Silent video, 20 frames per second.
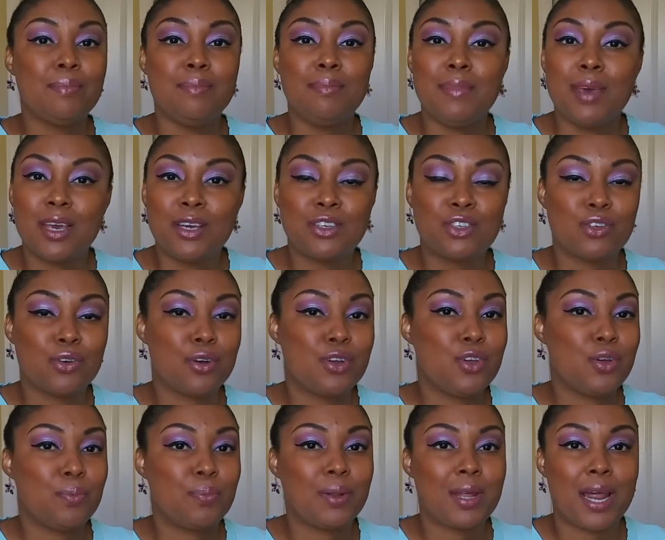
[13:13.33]
Make sure
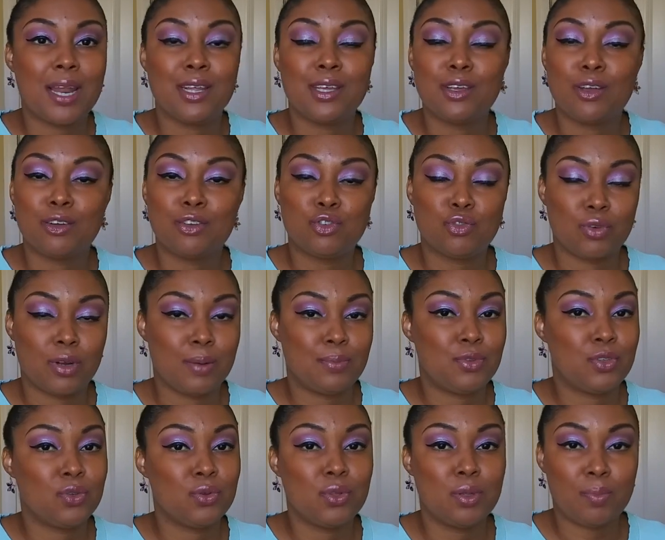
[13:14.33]
you're planning your
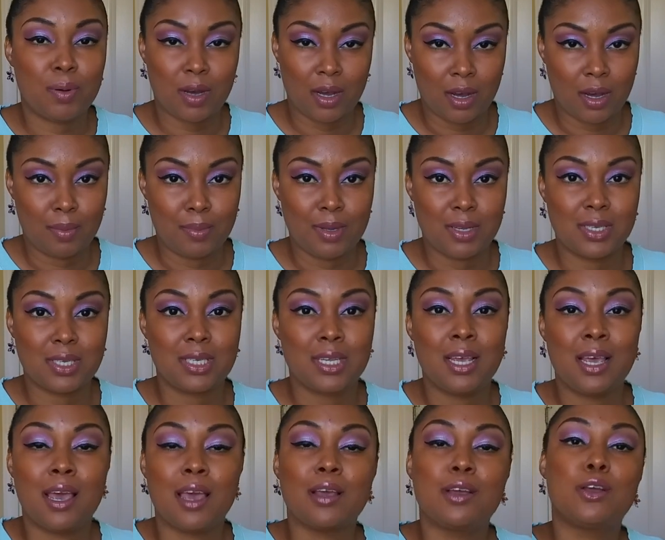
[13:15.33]
trip to the Bahamas
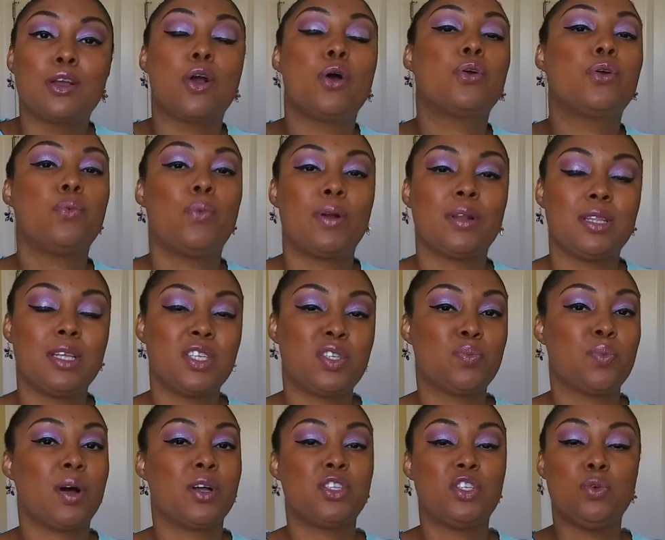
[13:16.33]
and go to one of these
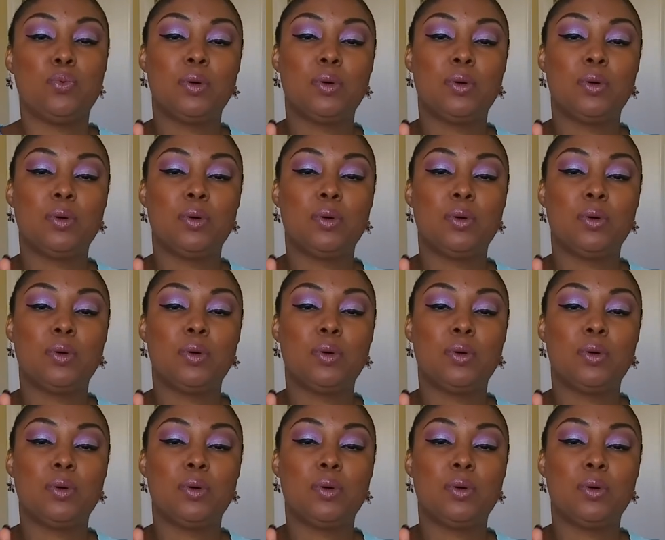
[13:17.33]
spots.